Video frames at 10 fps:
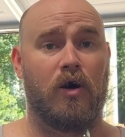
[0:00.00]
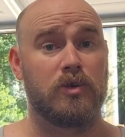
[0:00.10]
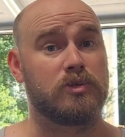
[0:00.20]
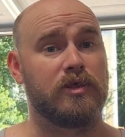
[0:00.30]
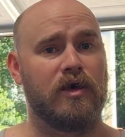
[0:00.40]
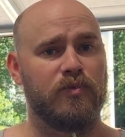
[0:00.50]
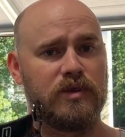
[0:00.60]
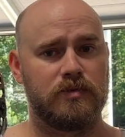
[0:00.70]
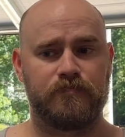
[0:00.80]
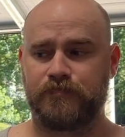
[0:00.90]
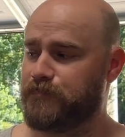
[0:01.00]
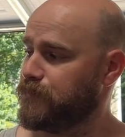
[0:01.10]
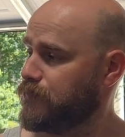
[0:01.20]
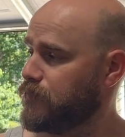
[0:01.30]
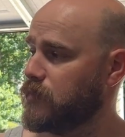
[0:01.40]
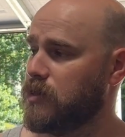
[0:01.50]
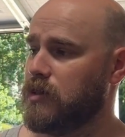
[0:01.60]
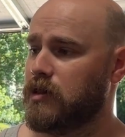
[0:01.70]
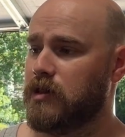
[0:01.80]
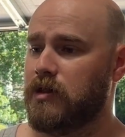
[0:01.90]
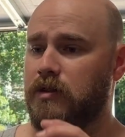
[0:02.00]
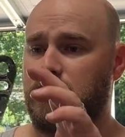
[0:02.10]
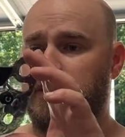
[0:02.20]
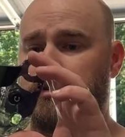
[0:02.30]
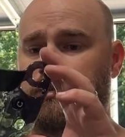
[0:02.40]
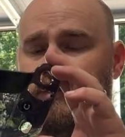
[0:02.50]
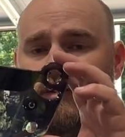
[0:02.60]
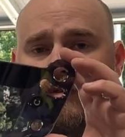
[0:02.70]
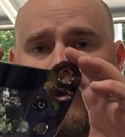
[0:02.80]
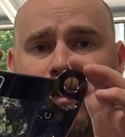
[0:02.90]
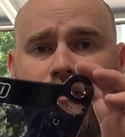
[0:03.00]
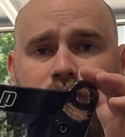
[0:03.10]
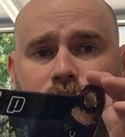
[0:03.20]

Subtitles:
onto the helmet, and yeah,